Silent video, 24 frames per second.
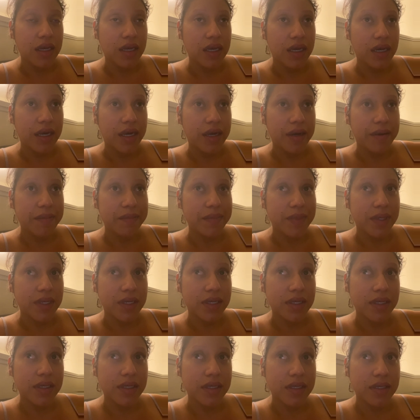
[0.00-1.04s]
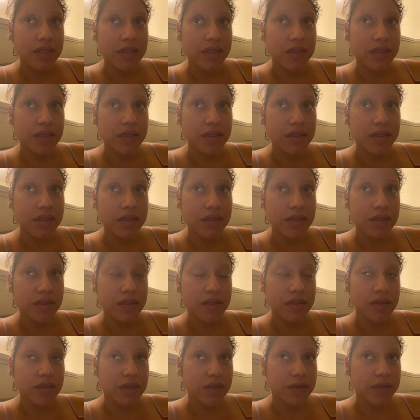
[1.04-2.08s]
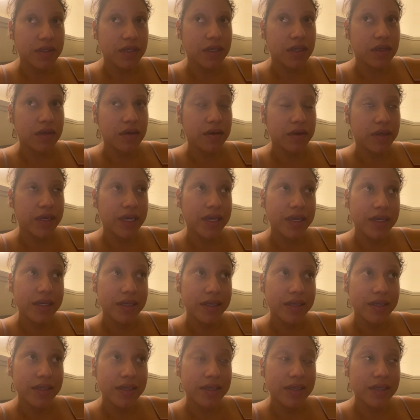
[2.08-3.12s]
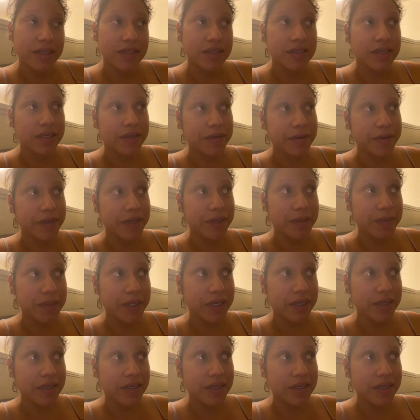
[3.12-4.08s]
So I was like, okay, it's not leukemia.